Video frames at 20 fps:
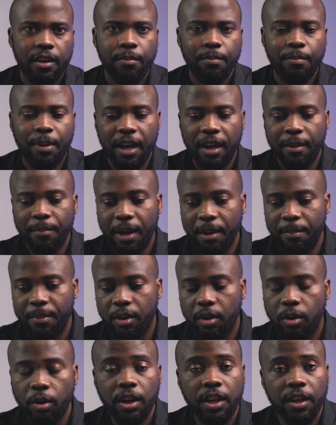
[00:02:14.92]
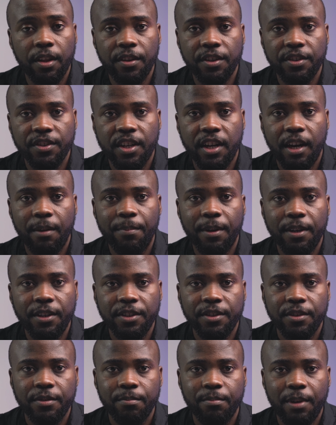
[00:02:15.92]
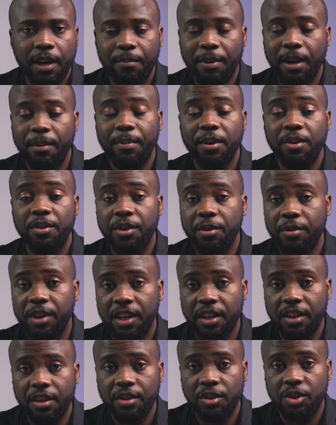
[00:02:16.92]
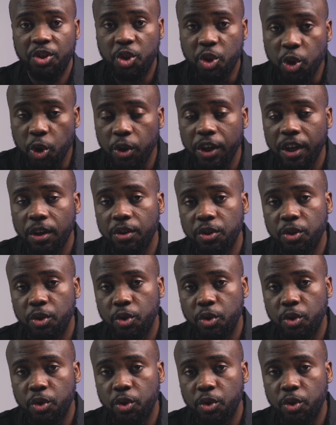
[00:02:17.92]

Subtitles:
by maybe calling these companies, by maybe doing due